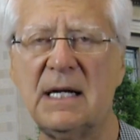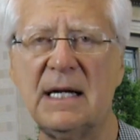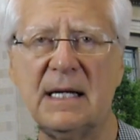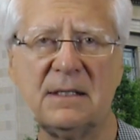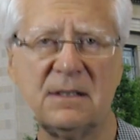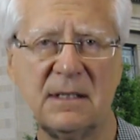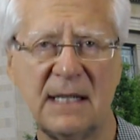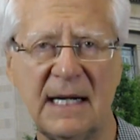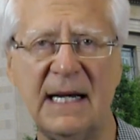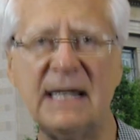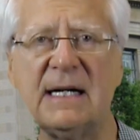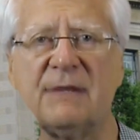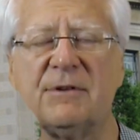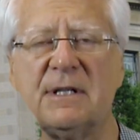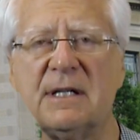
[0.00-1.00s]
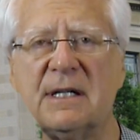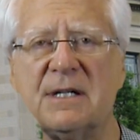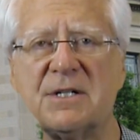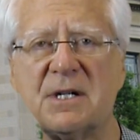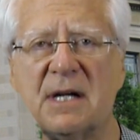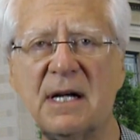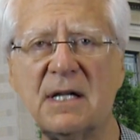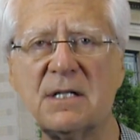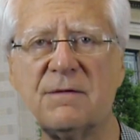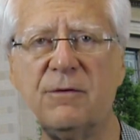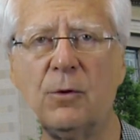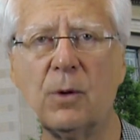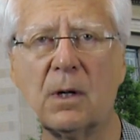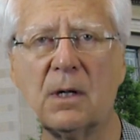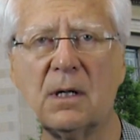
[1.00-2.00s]
and they hate everything he stands
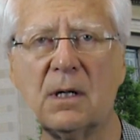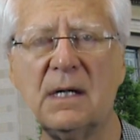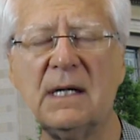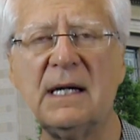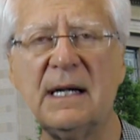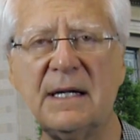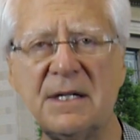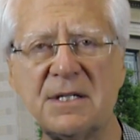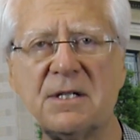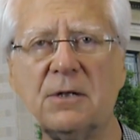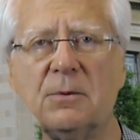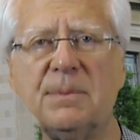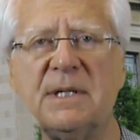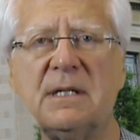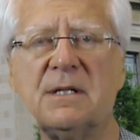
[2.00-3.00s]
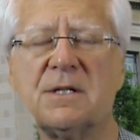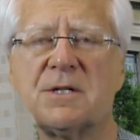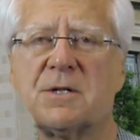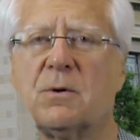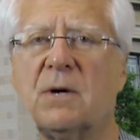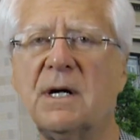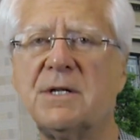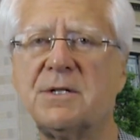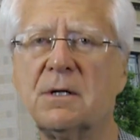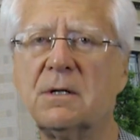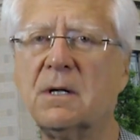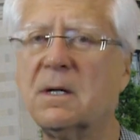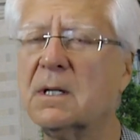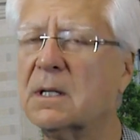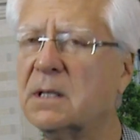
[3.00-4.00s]
for, and he's still being destroyed. So
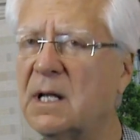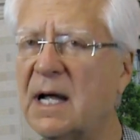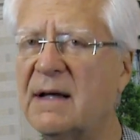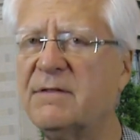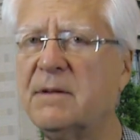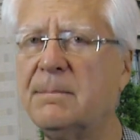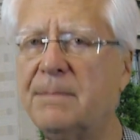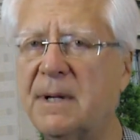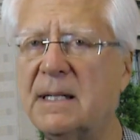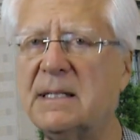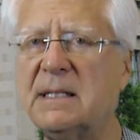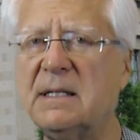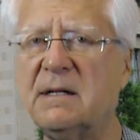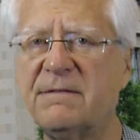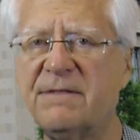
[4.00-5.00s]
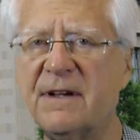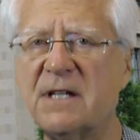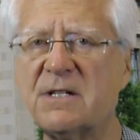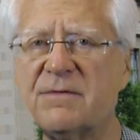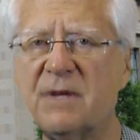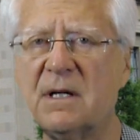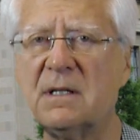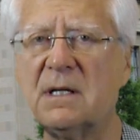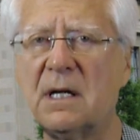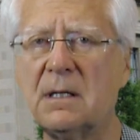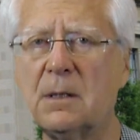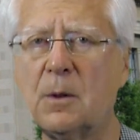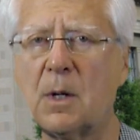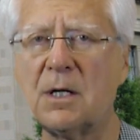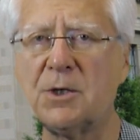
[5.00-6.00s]
go to
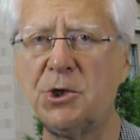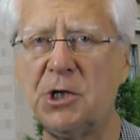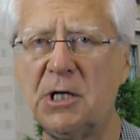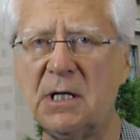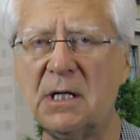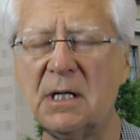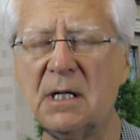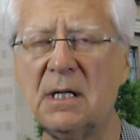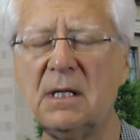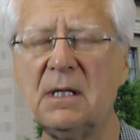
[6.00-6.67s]
ClivenBundyDefenseFund.org.